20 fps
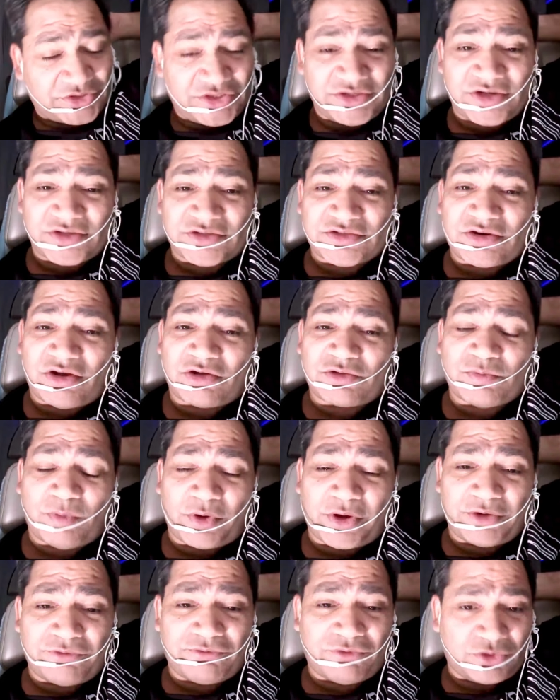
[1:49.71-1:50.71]
He does talk
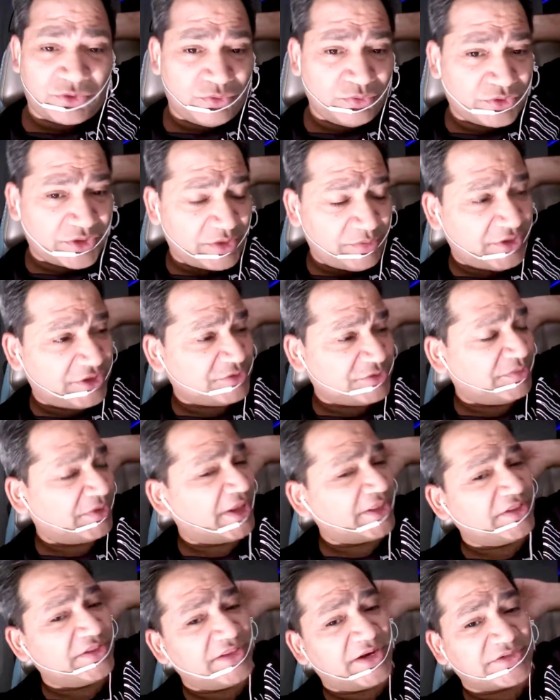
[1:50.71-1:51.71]
about it for 2-3 minutes, but
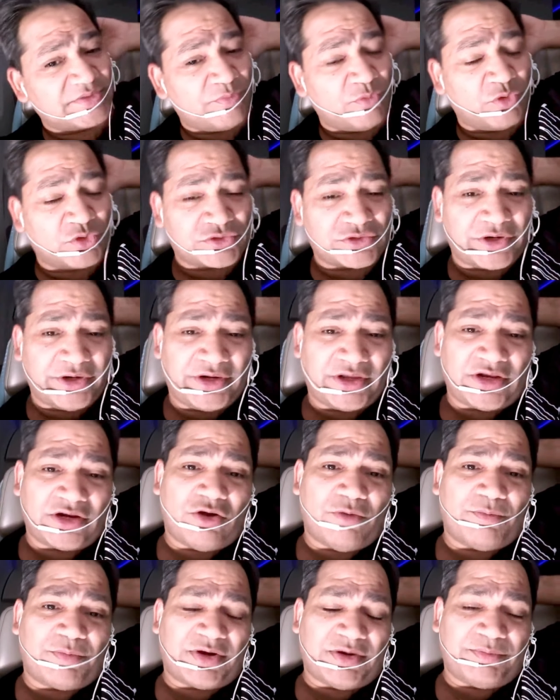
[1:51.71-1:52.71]
I think that's the most critical
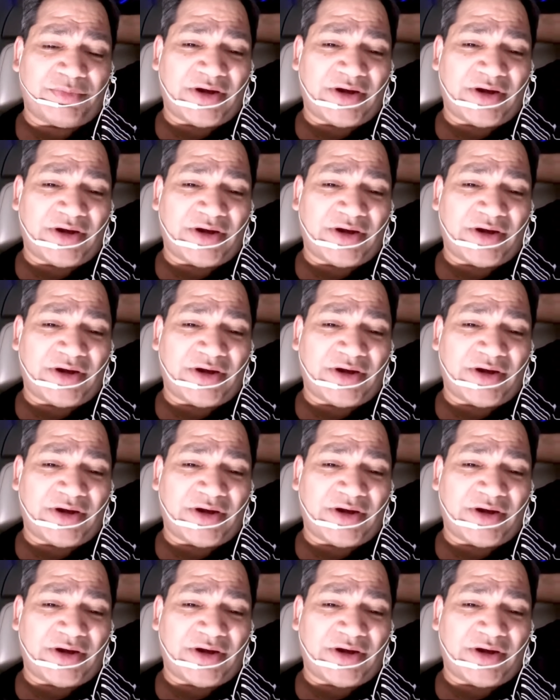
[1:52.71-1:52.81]
component.